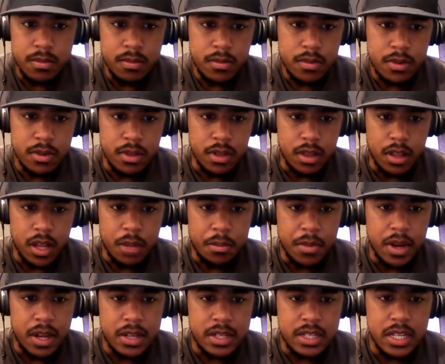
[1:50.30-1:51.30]
Look like my
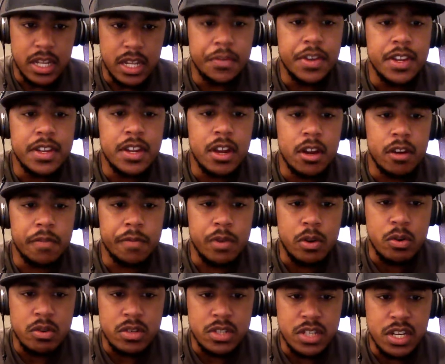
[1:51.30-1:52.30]
TV dinner food
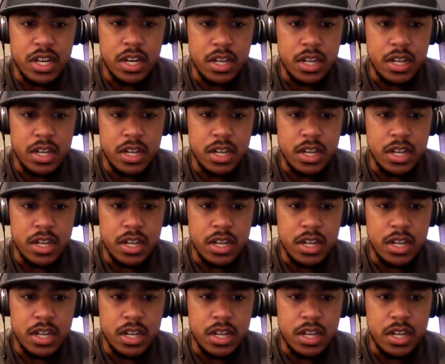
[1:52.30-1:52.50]
is done.